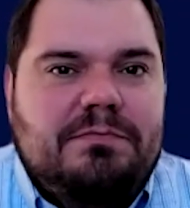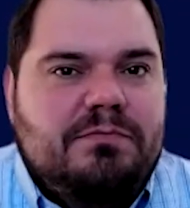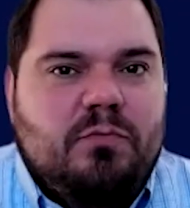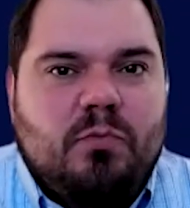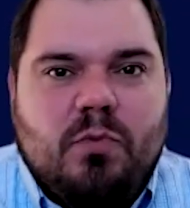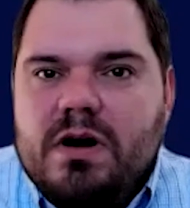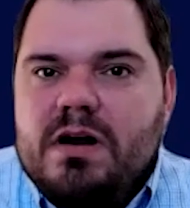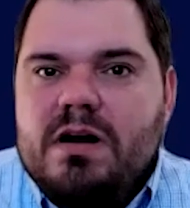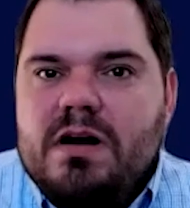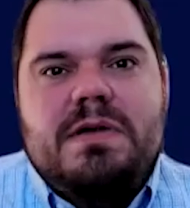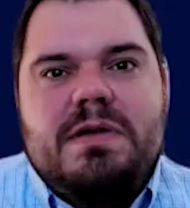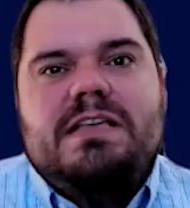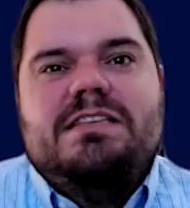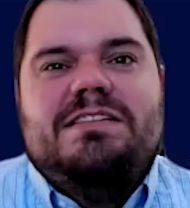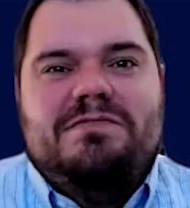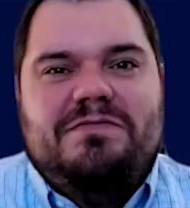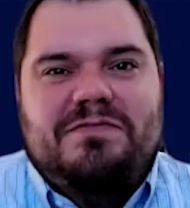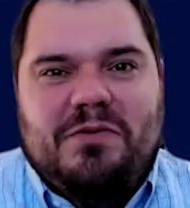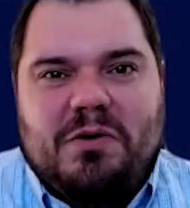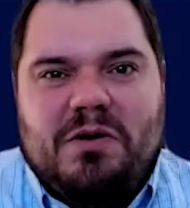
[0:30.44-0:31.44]
What an
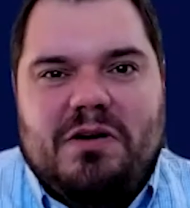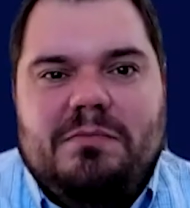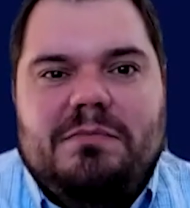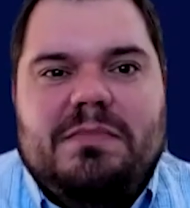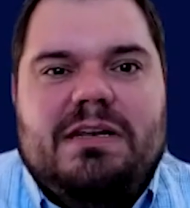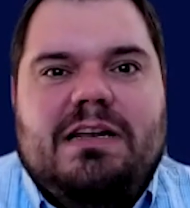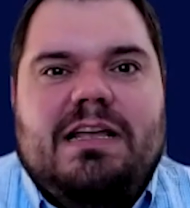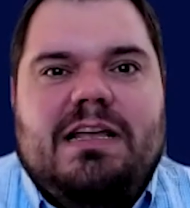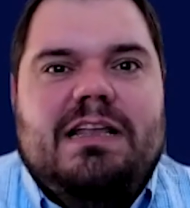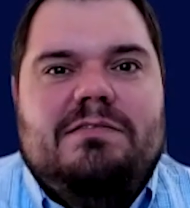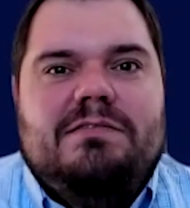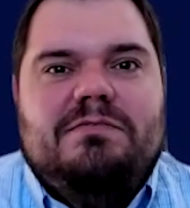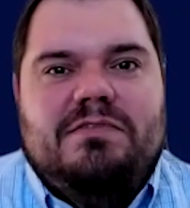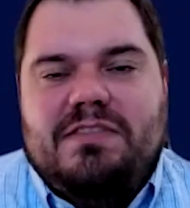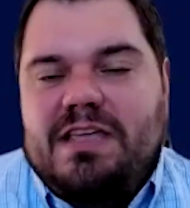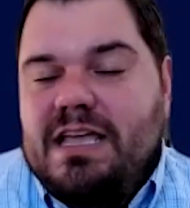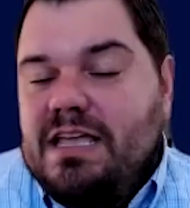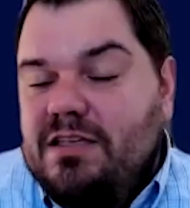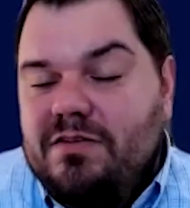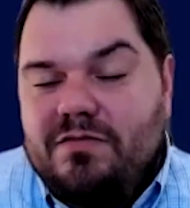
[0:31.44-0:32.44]
amazing forum, and
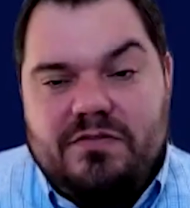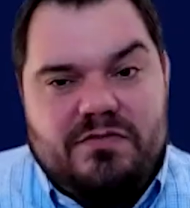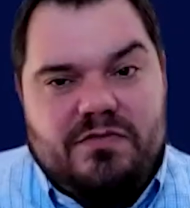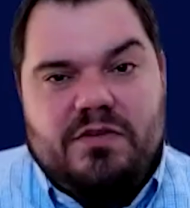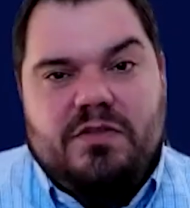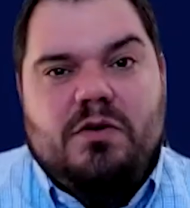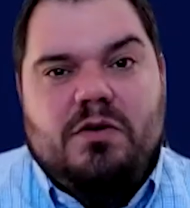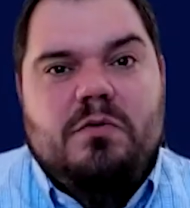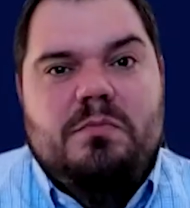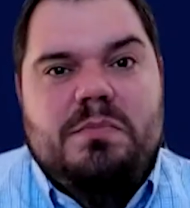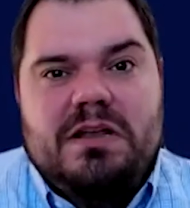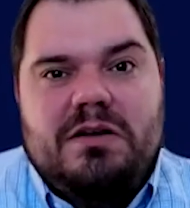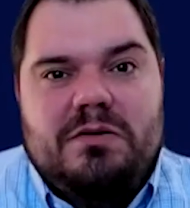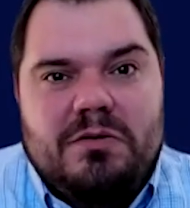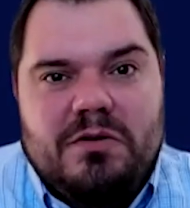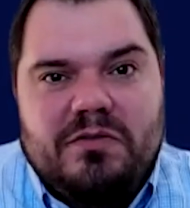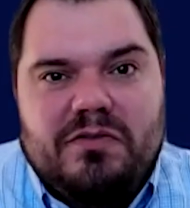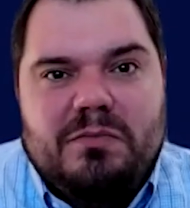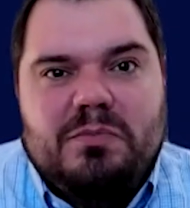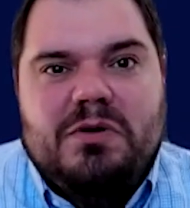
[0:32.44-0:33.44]
thank you for the whole Beat
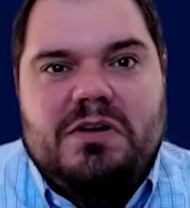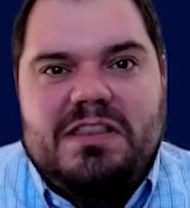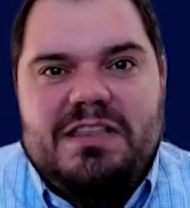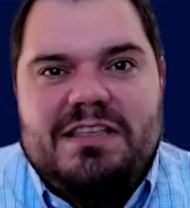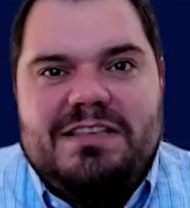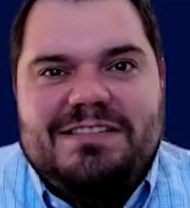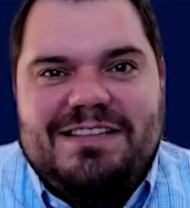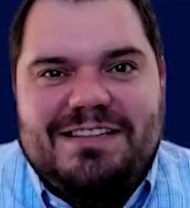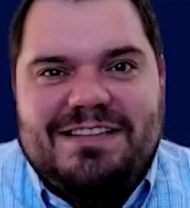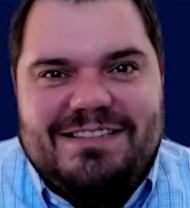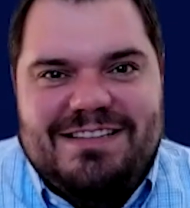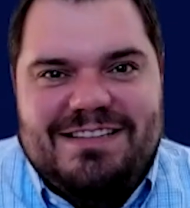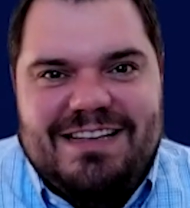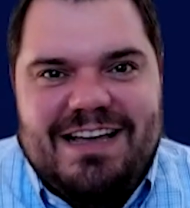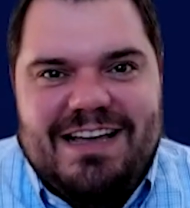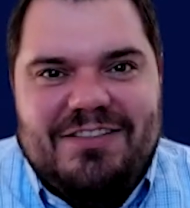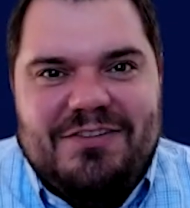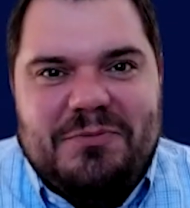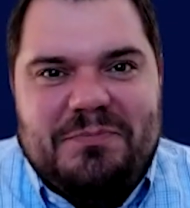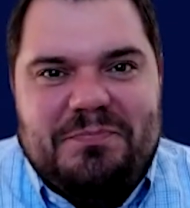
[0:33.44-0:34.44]
crew for putting these things
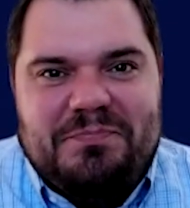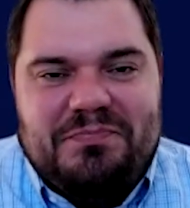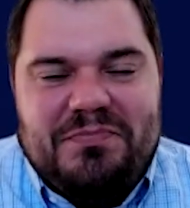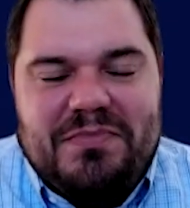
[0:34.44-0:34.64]
together.